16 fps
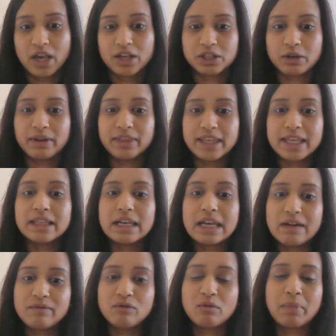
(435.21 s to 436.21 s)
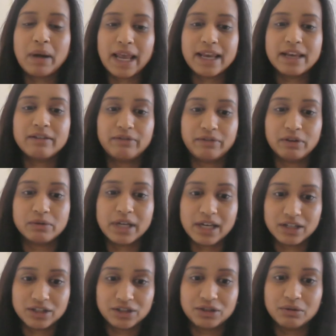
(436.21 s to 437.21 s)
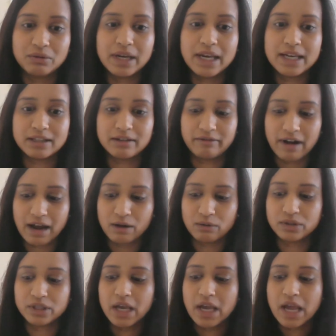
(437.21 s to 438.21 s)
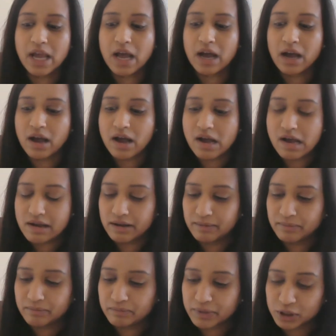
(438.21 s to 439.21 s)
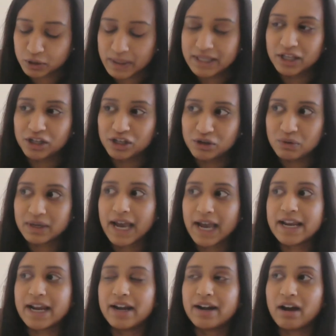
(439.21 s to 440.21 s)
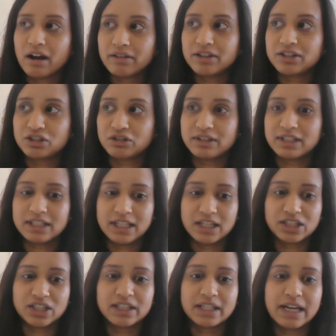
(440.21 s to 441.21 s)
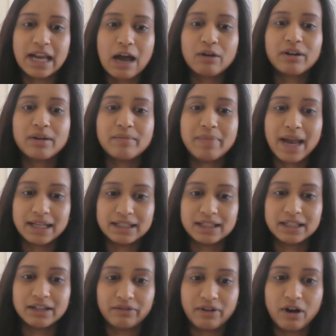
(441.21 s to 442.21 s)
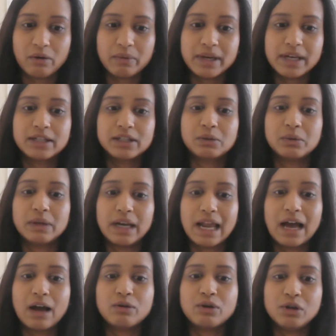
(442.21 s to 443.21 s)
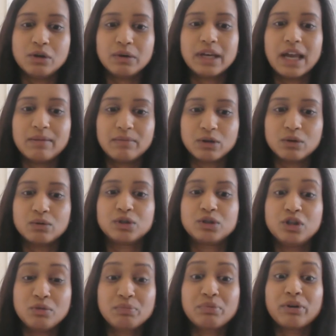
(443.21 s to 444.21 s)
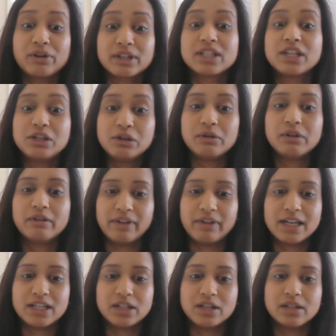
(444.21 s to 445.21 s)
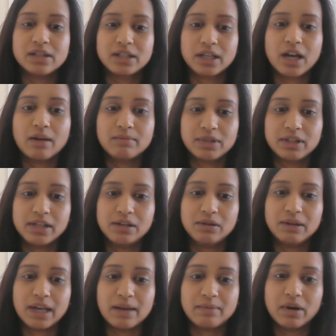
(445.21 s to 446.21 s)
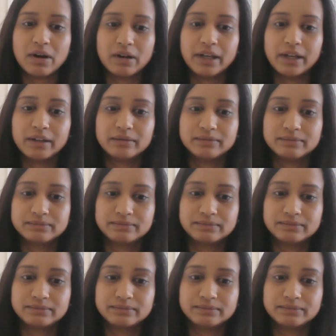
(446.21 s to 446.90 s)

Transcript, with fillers: So I think the level playing field issue is around between the U K and other jurisdictions, and how competitive are we to allow new chemicals, new products and new innovations to come to the U K market.